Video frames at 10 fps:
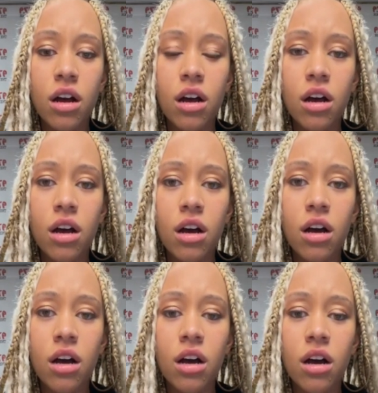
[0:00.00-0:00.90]

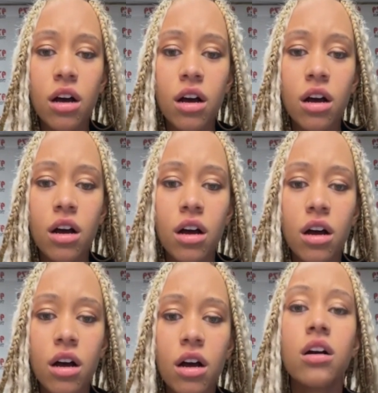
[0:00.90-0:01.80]

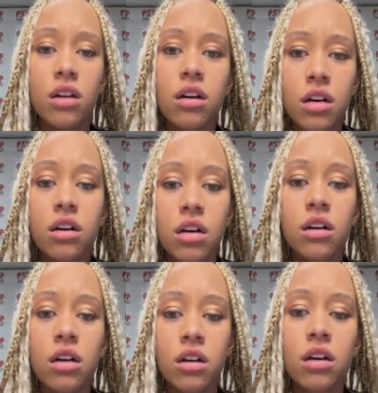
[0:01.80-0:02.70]

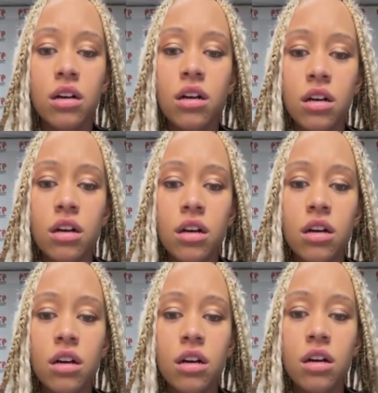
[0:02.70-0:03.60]

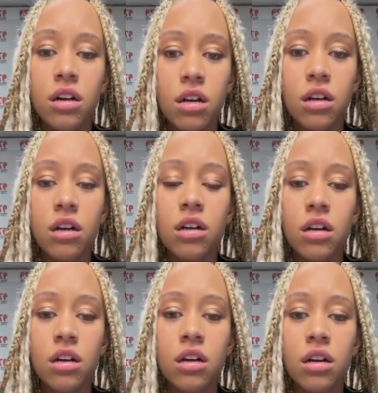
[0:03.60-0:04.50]

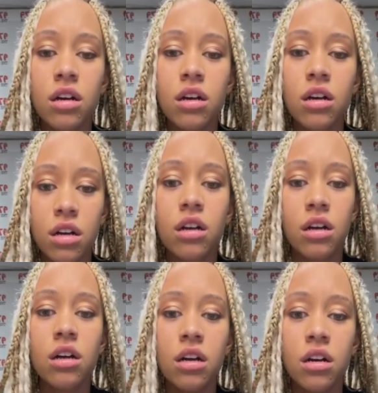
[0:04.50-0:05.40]

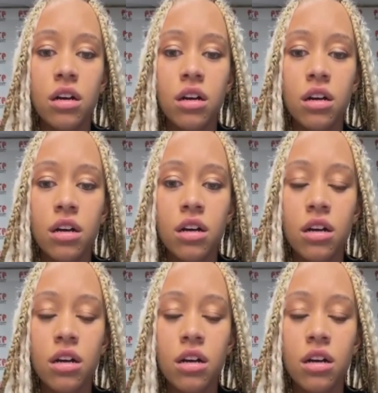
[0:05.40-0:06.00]
No words are spoken by the person on screen.